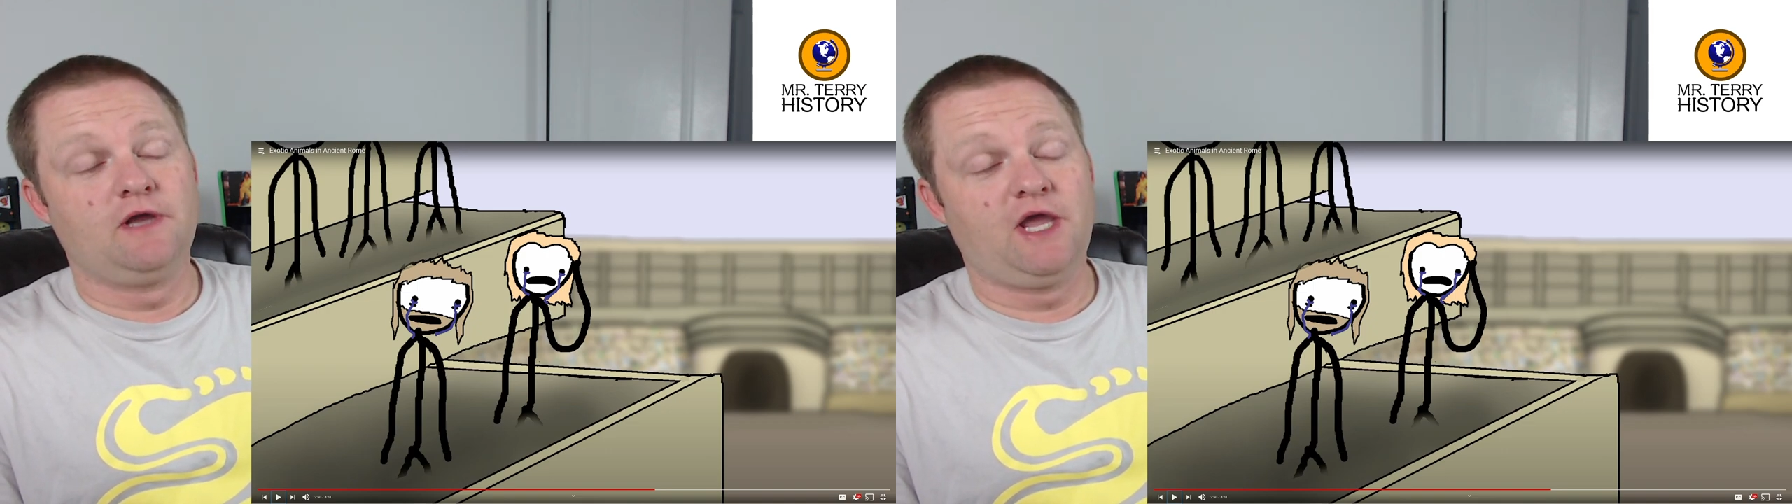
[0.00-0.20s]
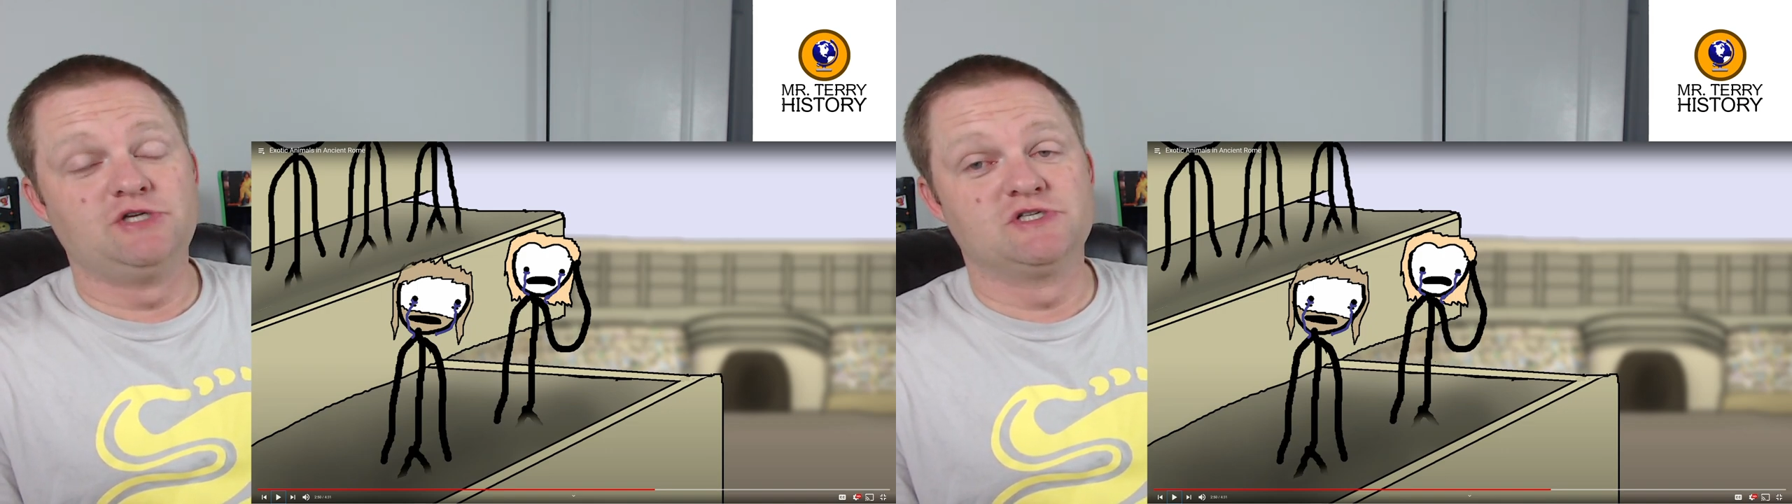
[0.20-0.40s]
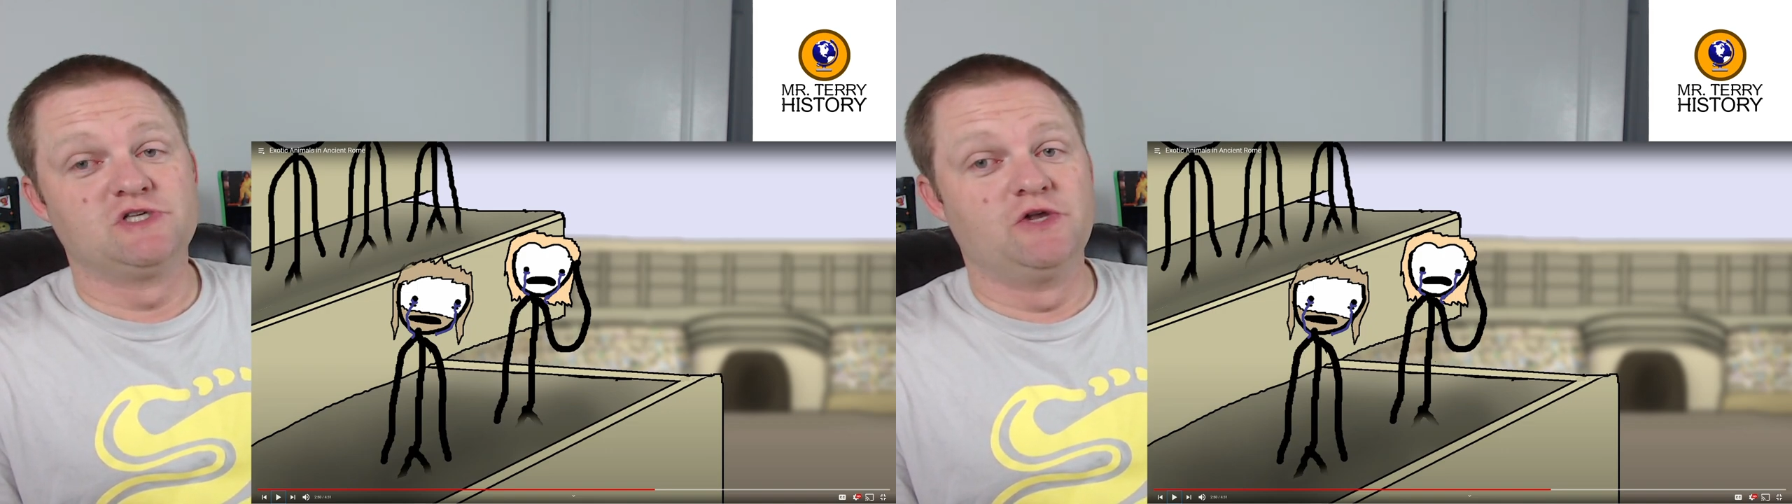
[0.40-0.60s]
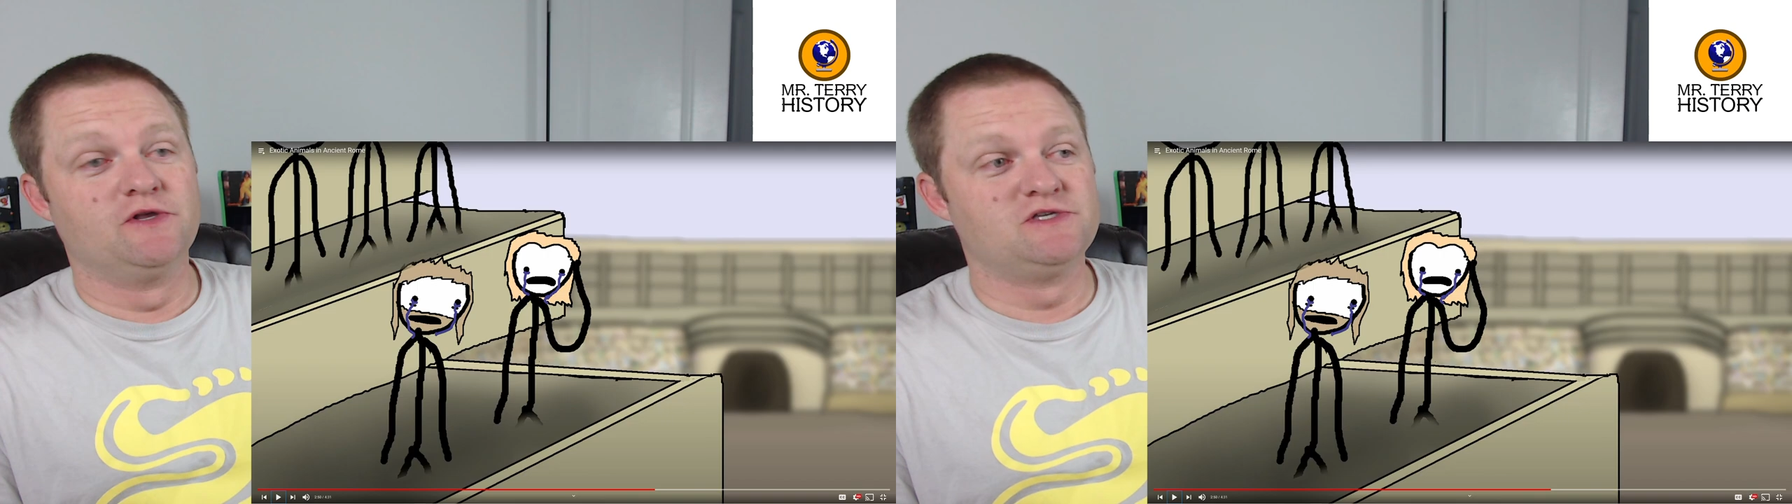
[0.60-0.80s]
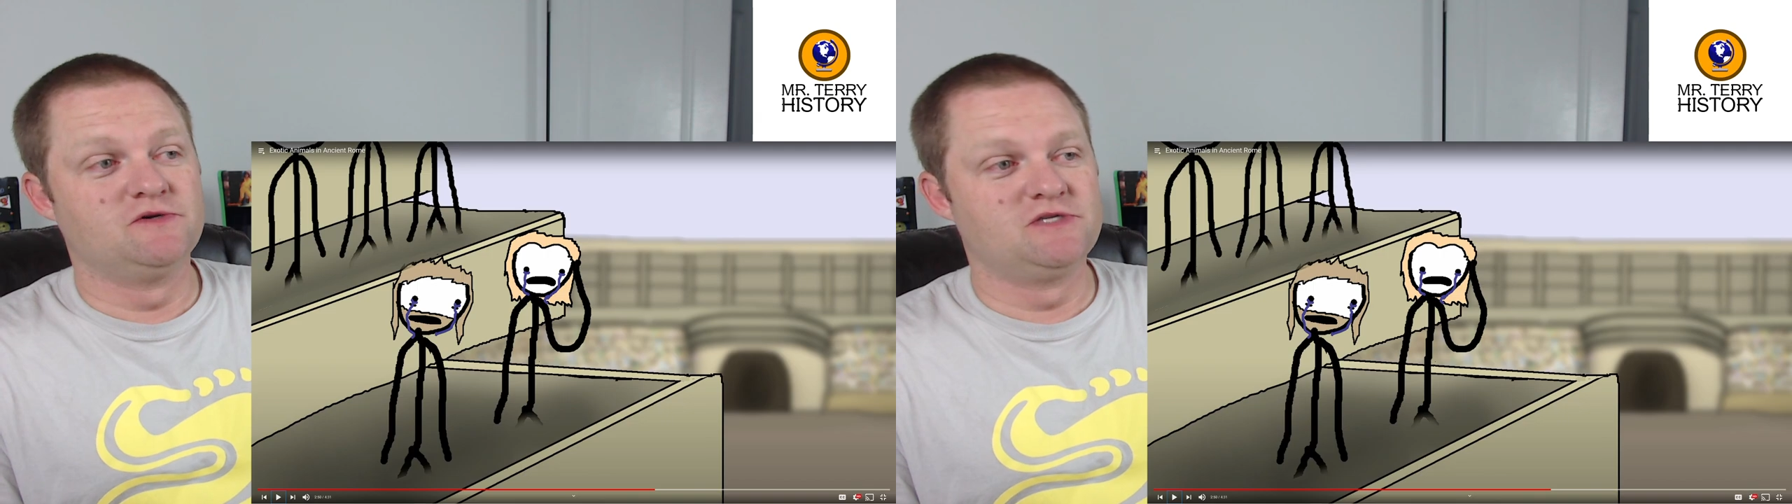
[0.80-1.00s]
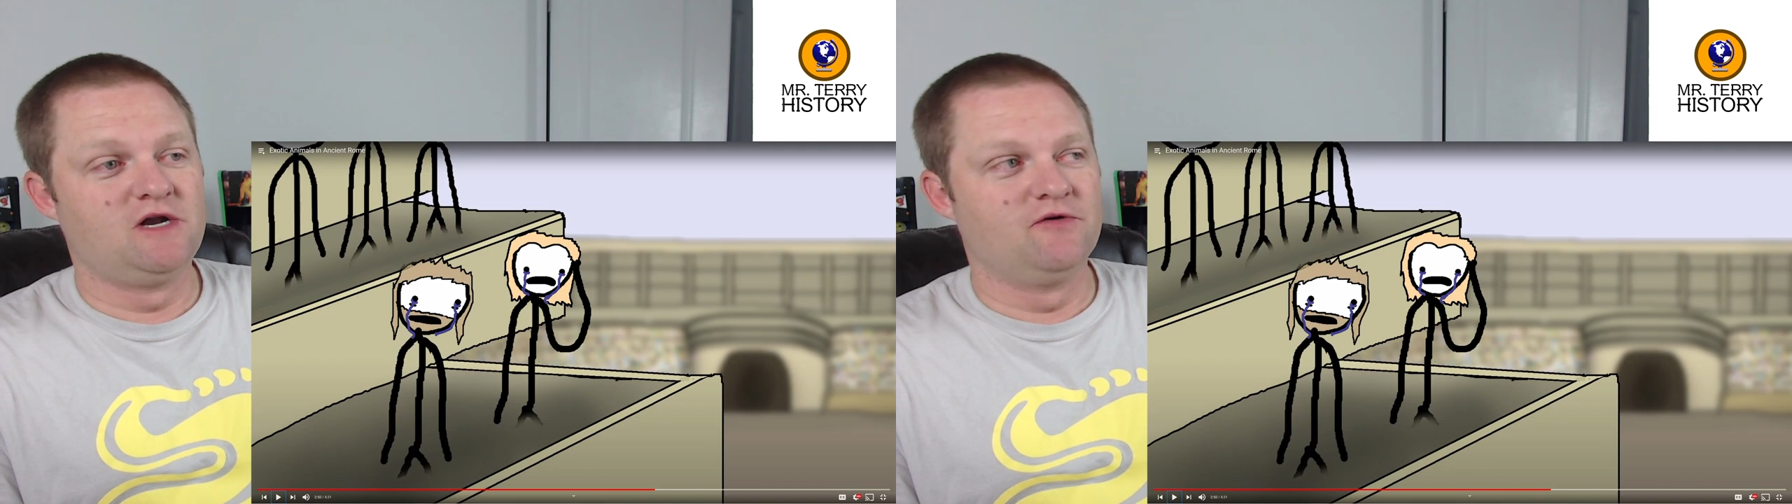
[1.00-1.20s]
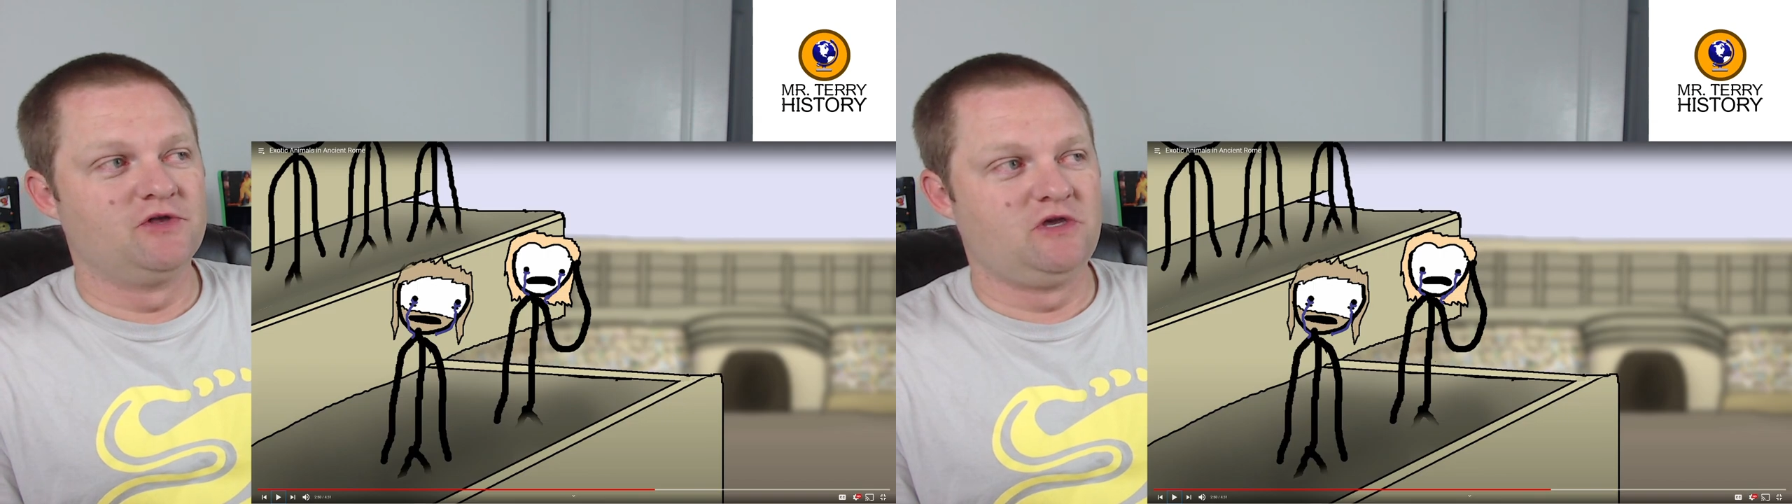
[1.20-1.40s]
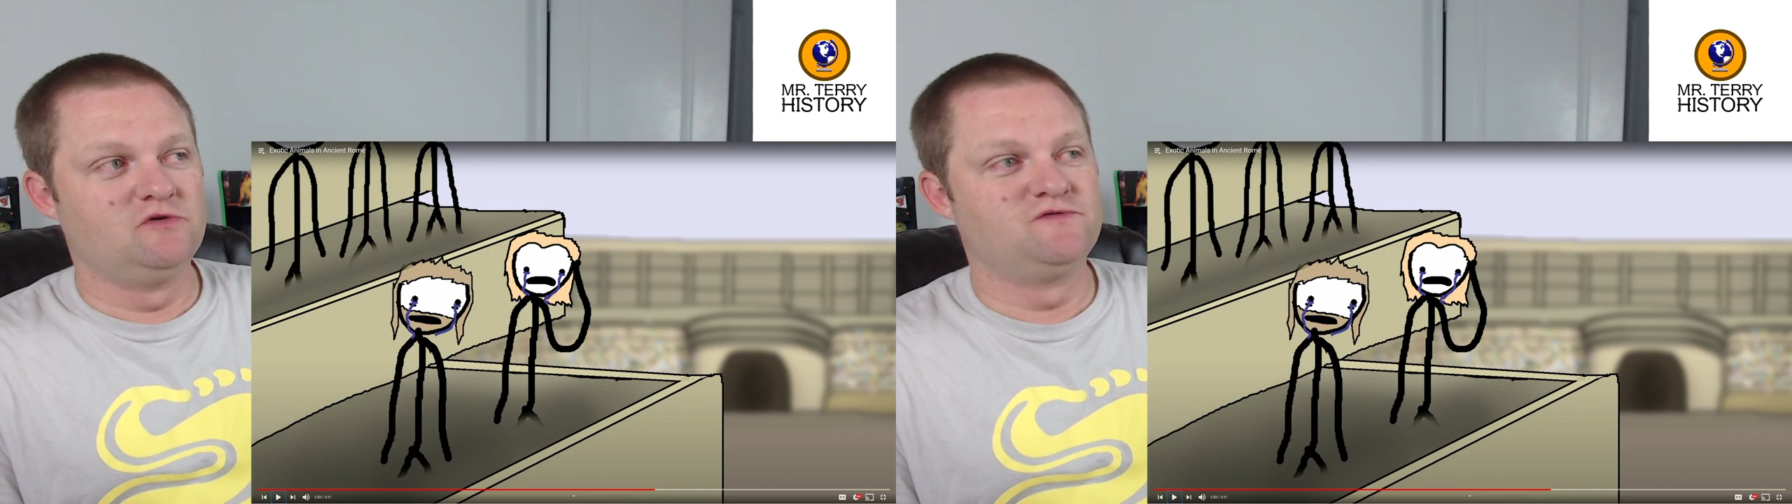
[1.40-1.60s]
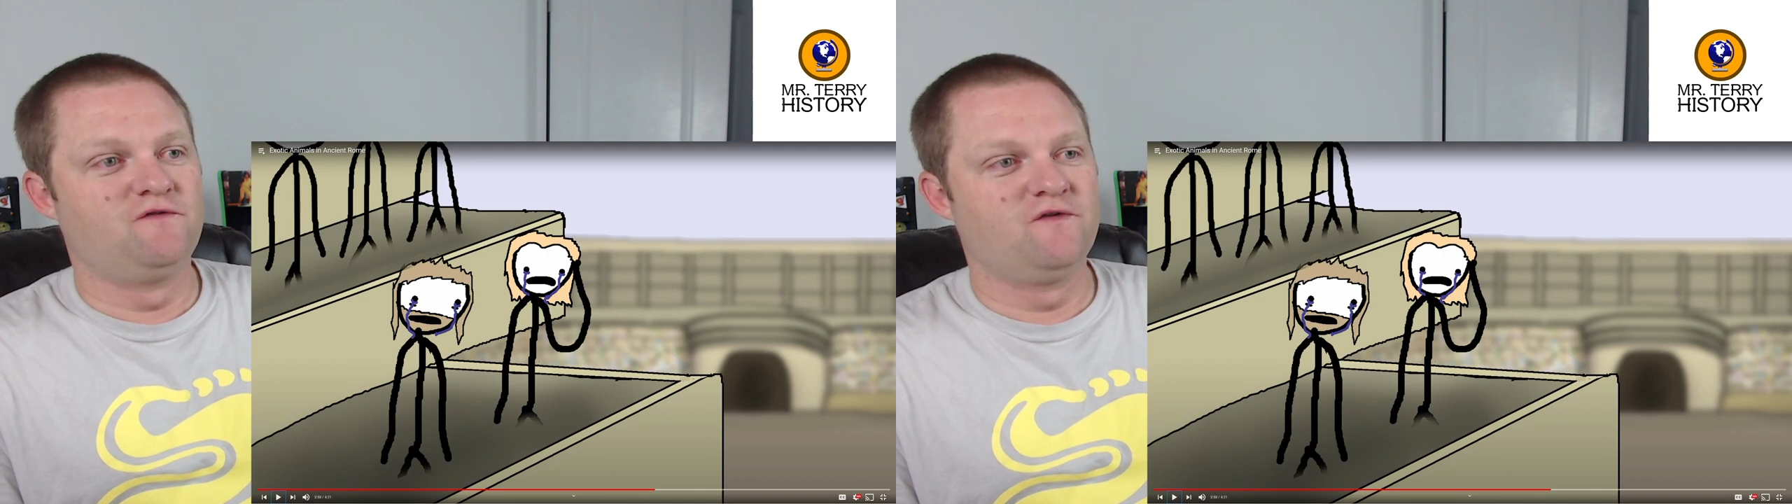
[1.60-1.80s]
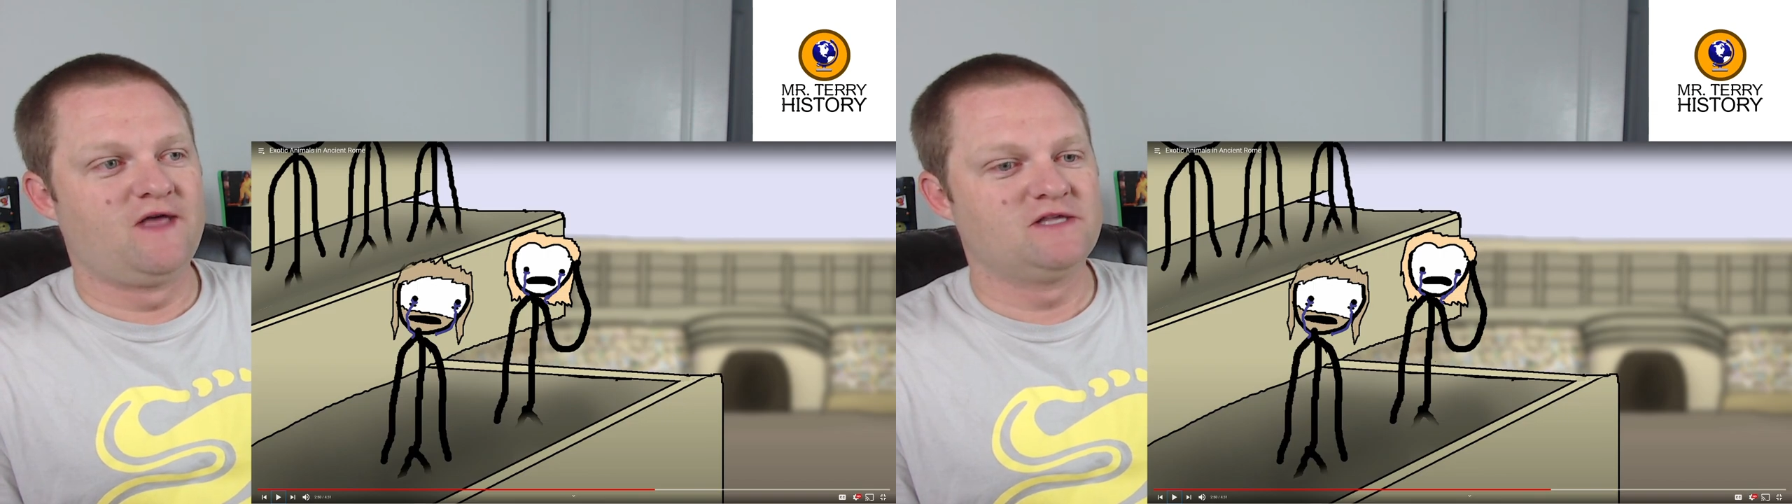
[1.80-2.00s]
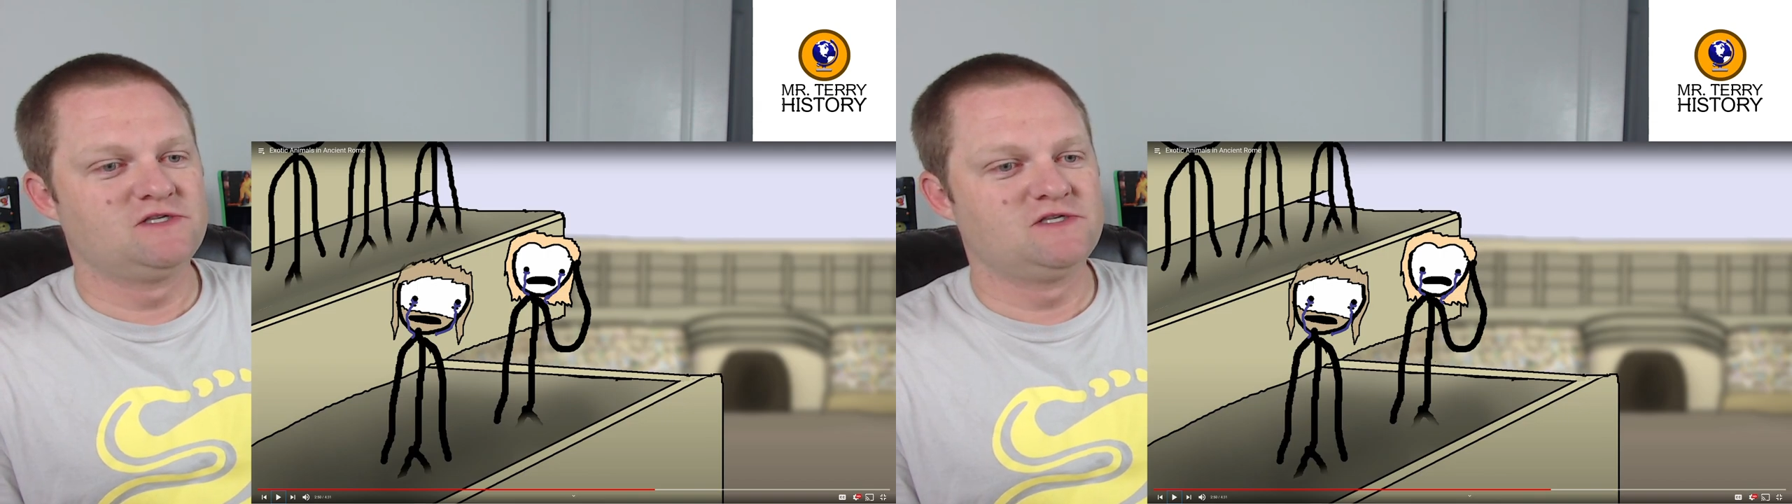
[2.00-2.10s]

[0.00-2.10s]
ages slowly, so it's not really useful for that.